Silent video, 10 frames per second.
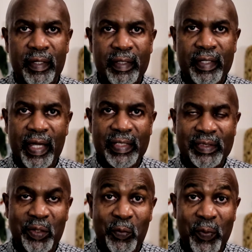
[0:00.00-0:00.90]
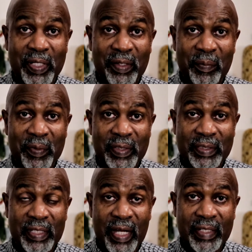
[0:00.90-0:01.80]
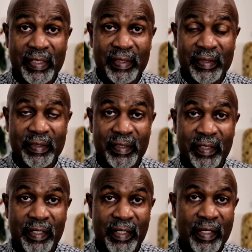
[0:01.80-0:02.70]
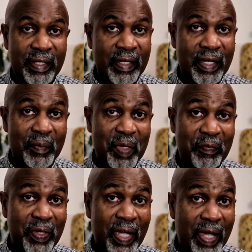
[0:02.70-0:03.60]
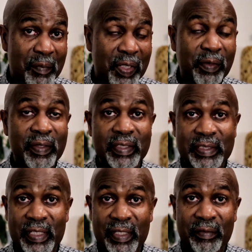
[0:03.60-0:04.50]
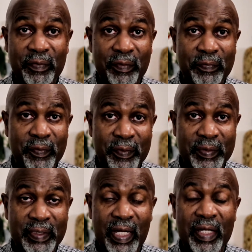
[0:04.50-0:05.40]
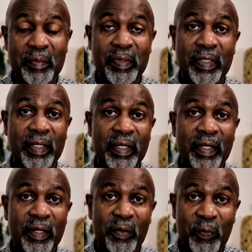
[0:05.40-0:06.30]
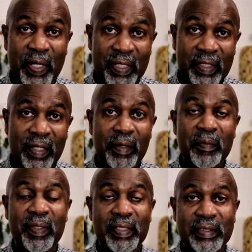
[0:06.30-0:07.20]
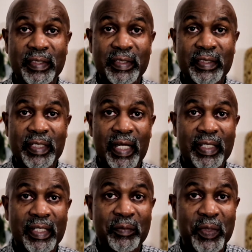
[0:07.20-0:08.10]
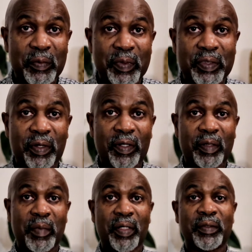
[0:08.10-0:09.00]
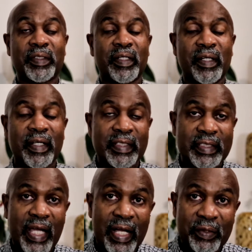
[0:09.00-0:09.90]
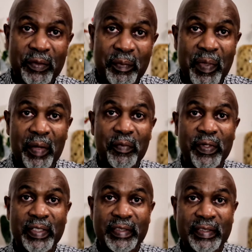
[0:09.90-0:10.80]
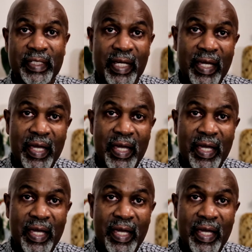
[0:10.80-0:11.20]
Hey guys, welcome to the channel. If you're happening on this channel for the first time, welcome. This is the channel where we talk about childhood memories.